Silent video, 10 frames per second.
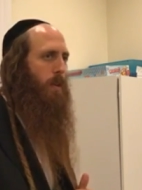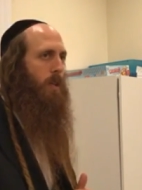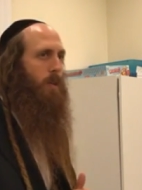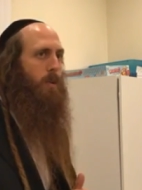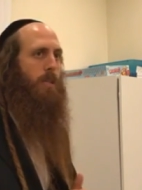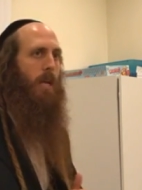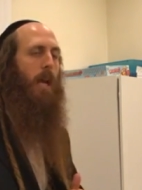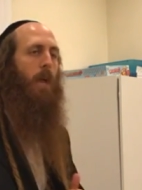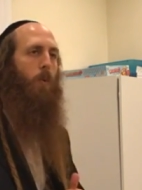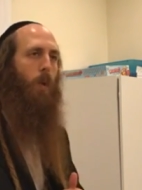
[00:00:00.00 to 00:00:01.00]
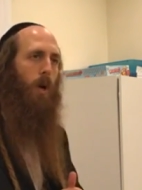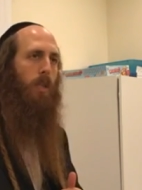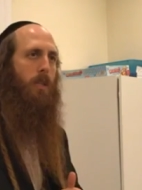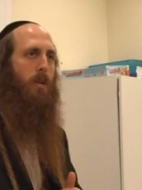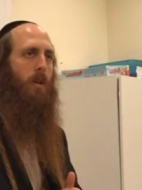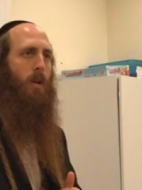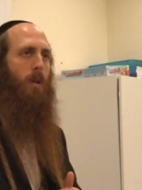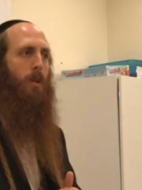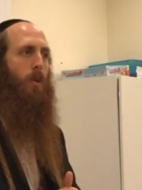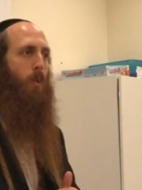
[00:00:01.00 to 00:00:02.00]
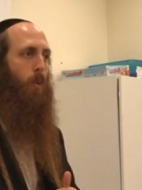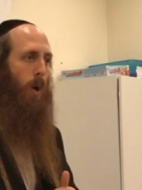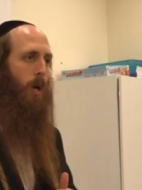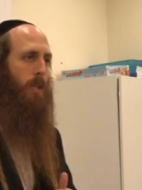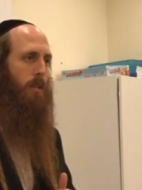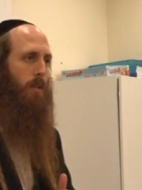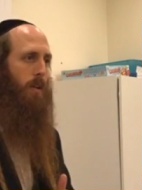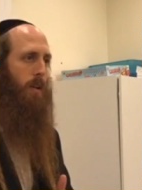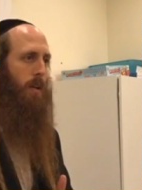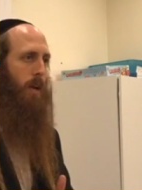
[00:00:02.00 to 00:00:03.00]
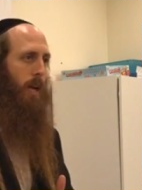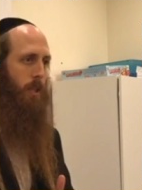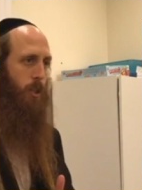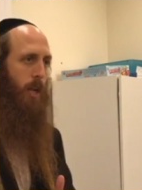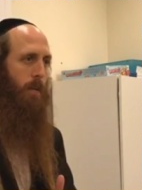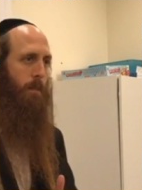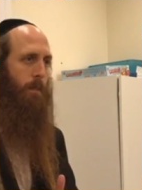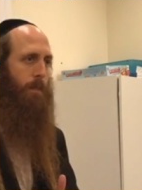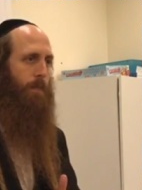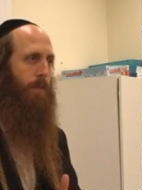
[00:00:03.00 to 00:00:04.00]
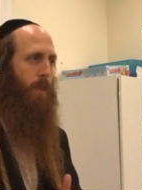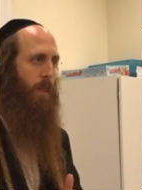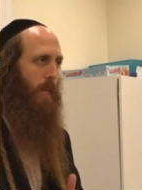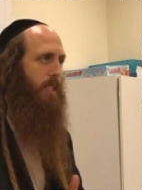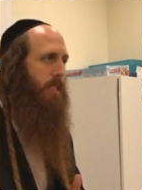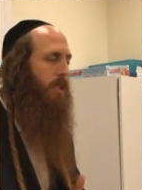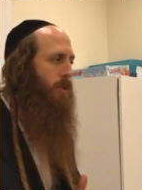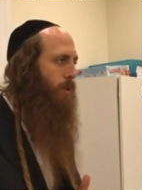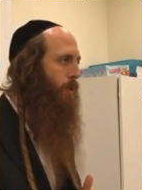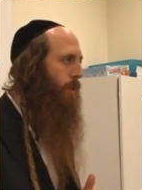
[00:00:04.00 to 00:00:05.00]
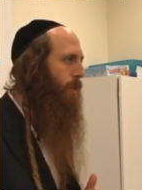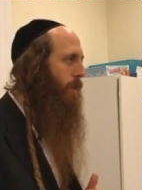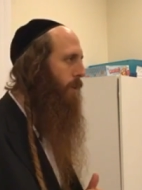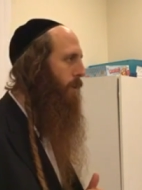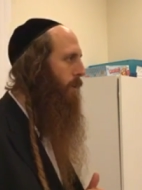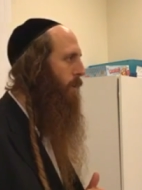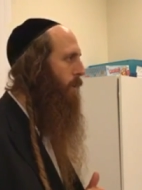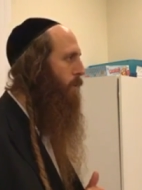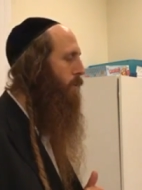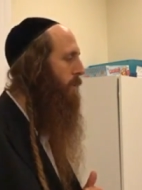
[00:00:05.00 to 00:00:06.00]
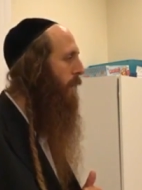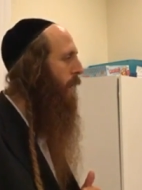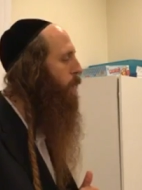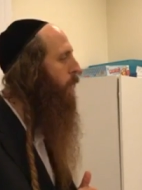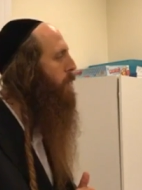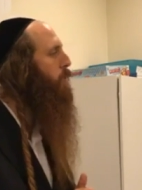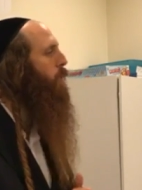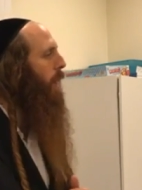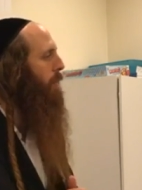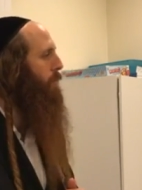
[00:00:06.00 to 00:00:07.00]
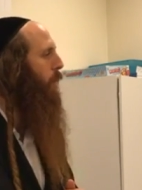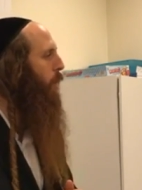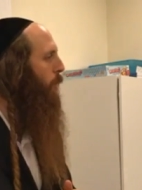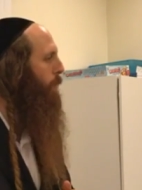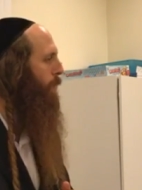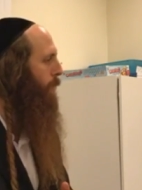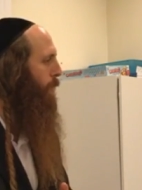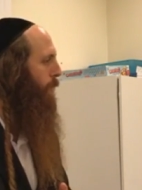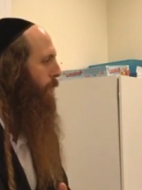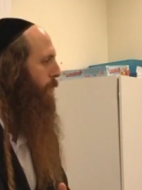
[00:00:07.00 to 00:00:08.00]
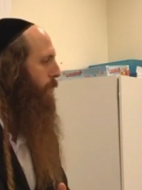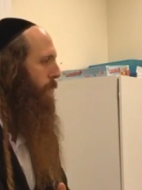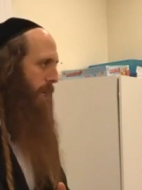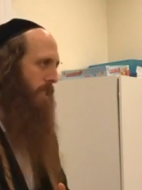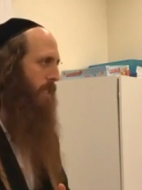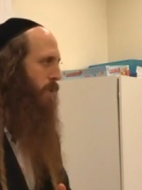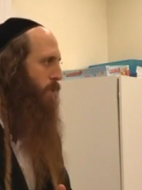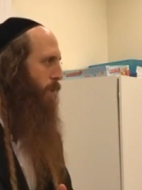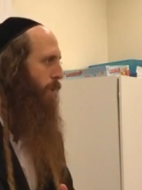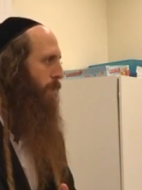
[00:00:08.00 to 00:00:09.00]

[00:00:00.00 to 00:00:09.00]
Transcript: To say I want to want Hashem, that's the truth. To say I want to have hope, that's the truth.